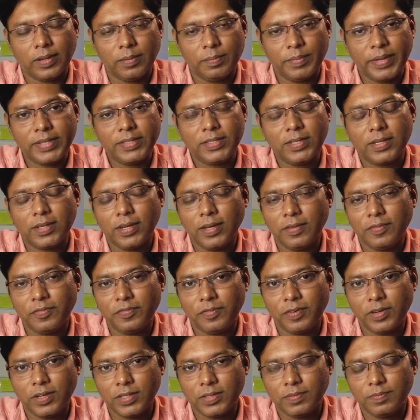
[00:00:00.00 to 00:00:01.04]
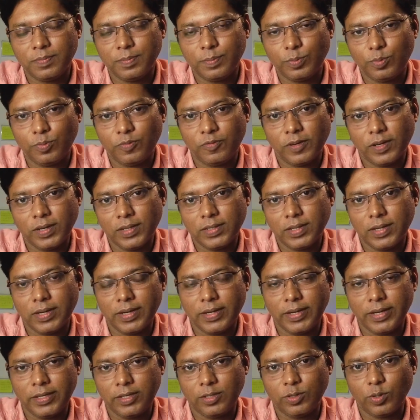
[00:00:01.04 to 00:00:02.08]
basically further a
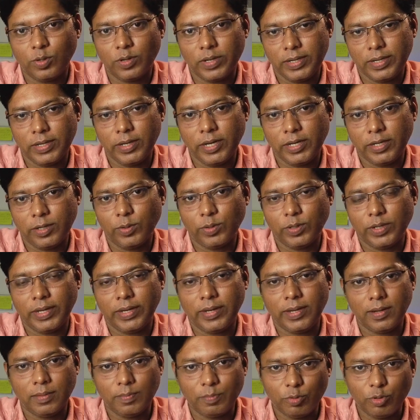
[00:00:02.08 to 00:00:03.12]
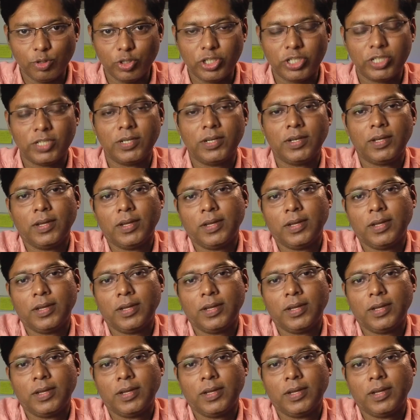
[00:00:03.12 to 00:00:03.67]
dictatorial push.